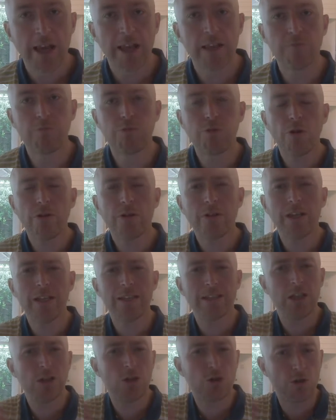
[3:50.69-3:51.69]
It brought
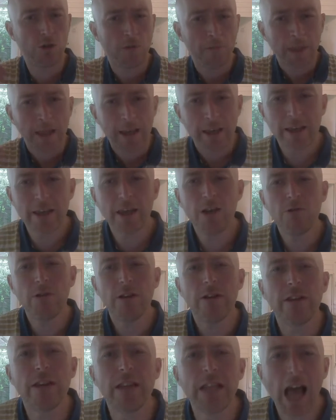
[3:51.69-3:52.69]
things into here
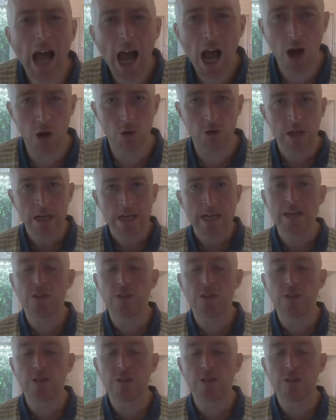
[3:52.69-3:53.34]
and now.